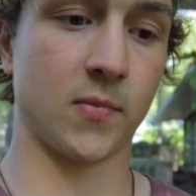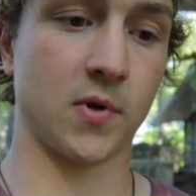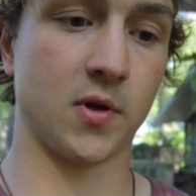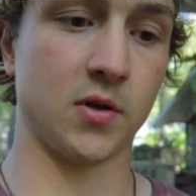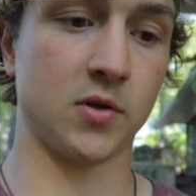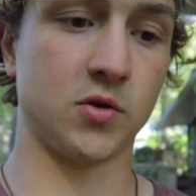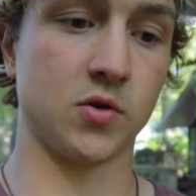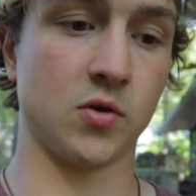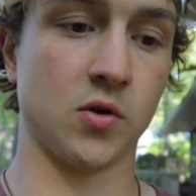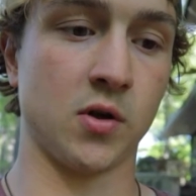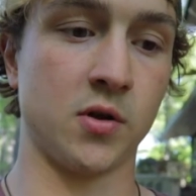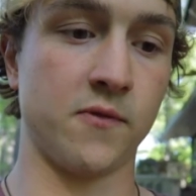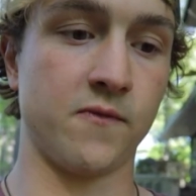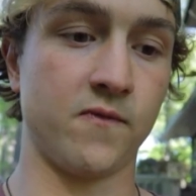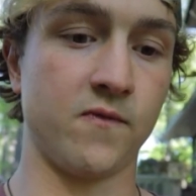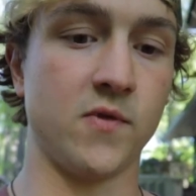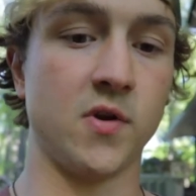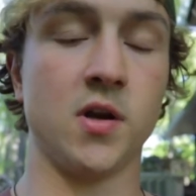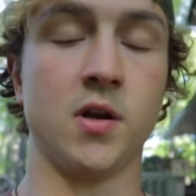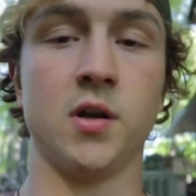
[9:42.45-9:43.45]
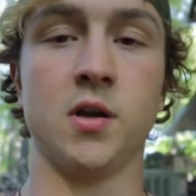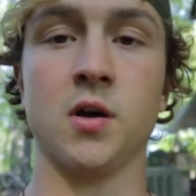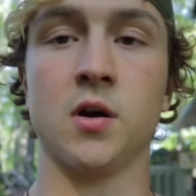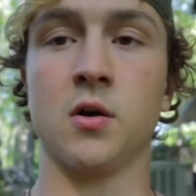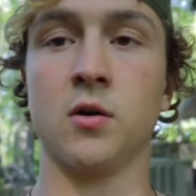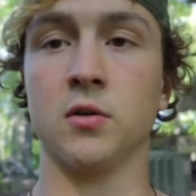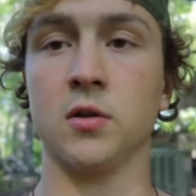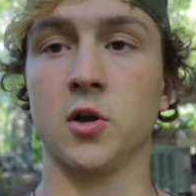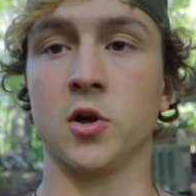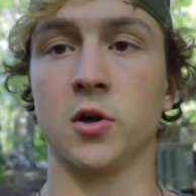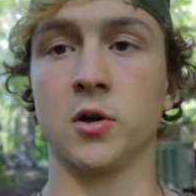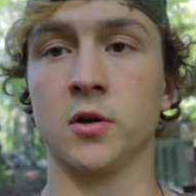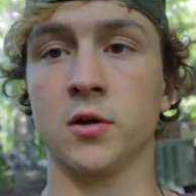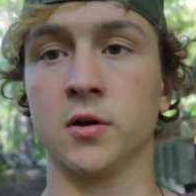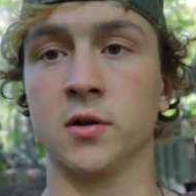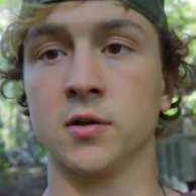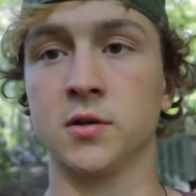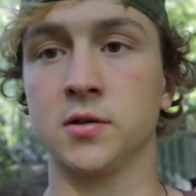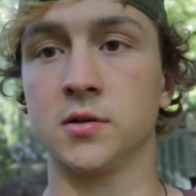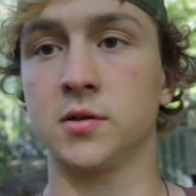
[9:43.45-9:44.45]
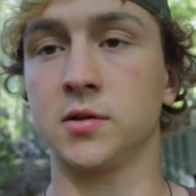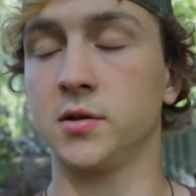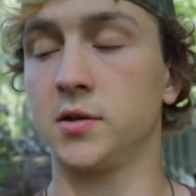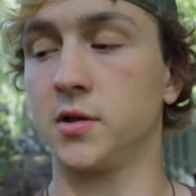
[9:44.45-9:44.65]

Enjoyed the video, learned.